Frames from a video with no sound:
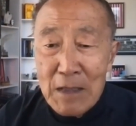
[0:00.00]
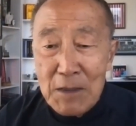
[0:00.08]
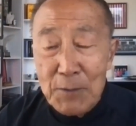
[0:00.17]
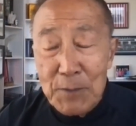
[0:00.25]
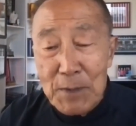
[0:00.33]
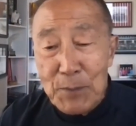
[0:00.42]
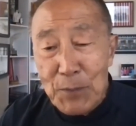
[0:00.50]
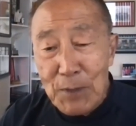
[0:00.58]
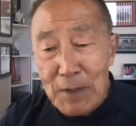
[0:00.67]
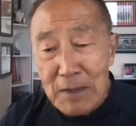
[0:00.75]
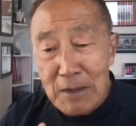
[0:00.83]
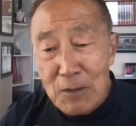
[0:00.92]
to be
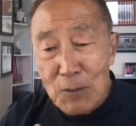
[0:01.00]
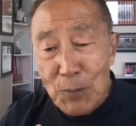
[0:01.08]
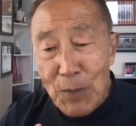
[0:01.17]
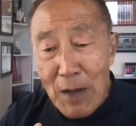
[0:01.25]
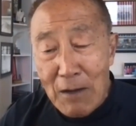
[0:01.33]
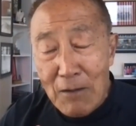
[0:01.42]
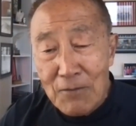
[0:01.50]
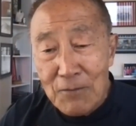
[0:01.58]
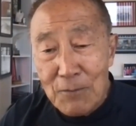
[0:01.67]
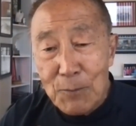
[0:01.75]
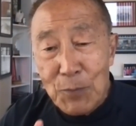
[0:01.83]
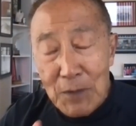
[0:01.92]
politically
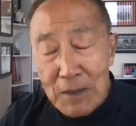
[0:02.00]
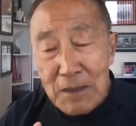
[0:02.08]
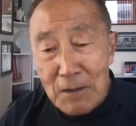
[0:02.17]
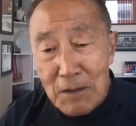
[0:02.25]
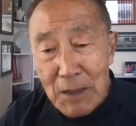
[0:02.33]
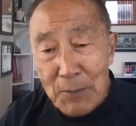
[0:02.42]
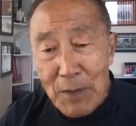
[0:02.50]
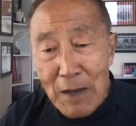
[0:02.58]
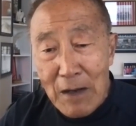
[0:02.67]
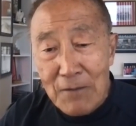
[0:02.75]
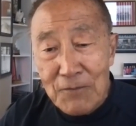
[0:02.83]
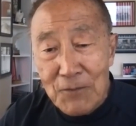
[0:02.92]

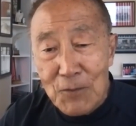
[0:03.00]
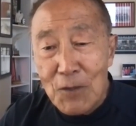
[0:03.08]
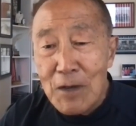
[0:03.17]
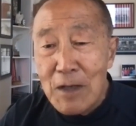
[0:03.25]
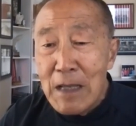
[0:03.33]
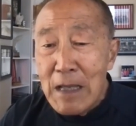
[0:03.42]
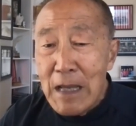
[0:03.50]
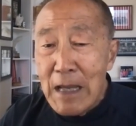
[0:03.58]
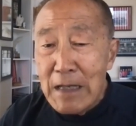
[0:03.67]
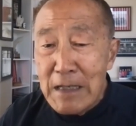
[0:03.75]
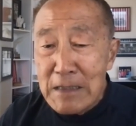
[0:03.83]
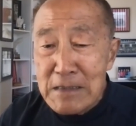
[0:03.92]
powerful,
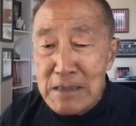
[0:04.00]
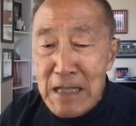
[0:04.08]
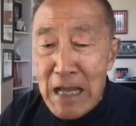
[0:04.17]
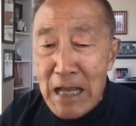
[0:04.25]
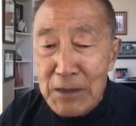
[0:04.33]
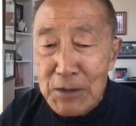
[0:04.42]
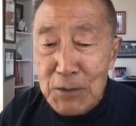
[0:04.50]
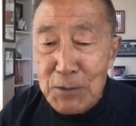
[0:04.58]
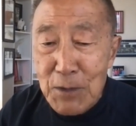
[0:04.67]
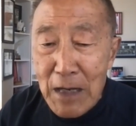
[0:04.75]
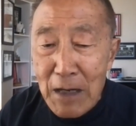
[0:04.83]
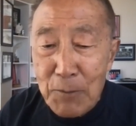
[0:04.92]
it is not to
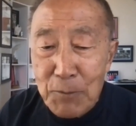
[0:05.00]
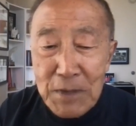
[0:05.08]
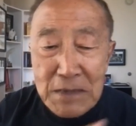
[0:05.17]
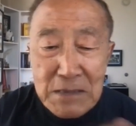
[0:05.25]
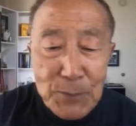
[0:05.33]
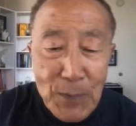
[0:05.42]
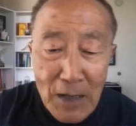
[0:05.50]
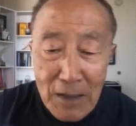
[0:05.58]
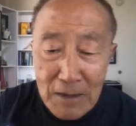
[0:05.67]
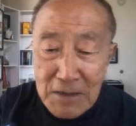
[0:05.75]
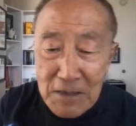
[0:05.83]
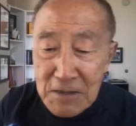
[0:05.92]
help this
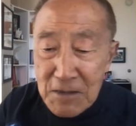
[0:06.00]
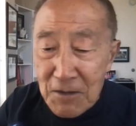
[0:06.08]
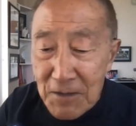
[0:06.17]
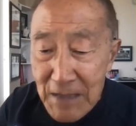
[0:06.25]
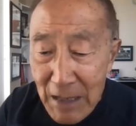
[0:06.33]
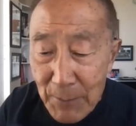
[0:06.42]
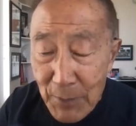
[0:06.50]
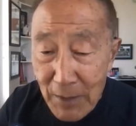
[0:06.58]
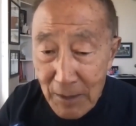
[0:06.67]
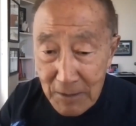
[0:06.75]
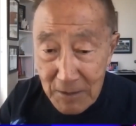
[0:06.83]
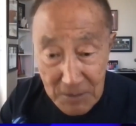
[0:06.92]
politician or that
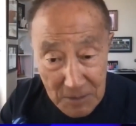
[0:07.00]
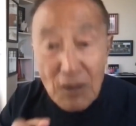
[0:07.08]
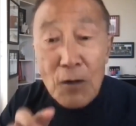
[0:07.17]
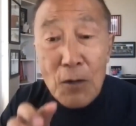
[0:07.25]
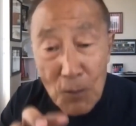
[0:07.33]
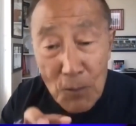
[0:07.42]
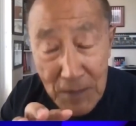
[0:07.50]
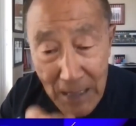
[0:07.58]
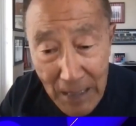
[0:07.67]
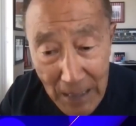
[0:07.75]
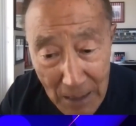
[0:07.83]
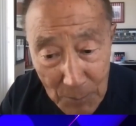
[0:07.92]
politician. Oh,
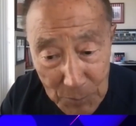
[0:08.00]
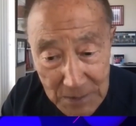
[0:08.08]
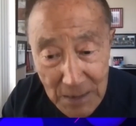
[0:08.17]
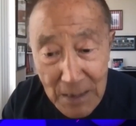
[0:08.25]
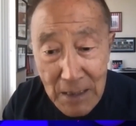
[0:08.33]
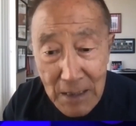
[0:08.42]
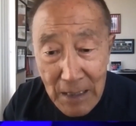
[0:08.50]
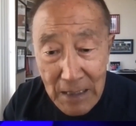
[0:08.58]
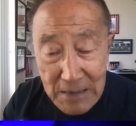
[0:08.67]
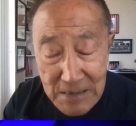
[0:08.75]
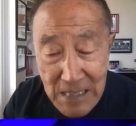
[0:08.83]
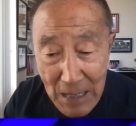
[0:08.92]
that helps,
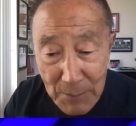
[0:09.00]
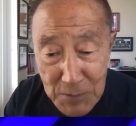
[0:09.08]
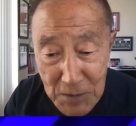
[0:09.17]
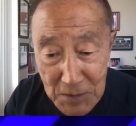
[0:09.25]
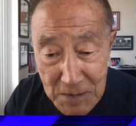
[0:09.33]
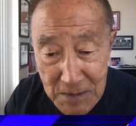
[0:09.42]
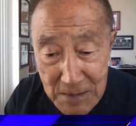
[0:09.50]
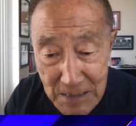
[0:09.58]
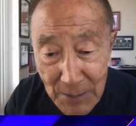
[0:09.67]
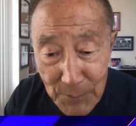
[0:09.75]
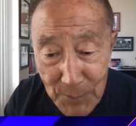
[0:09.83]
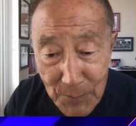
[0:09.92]
establishes
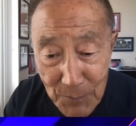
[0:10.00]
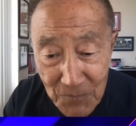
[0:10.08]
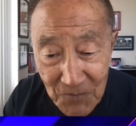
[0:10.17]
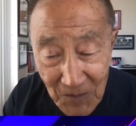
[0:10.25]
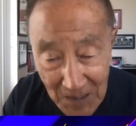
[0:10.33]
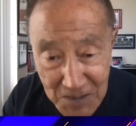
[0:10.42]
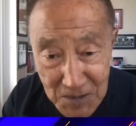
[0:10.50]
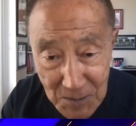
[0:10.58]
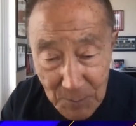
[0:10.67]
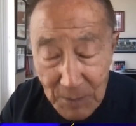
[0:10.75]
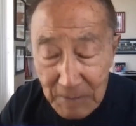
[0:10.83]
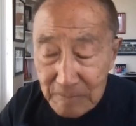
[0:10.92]
some friendship.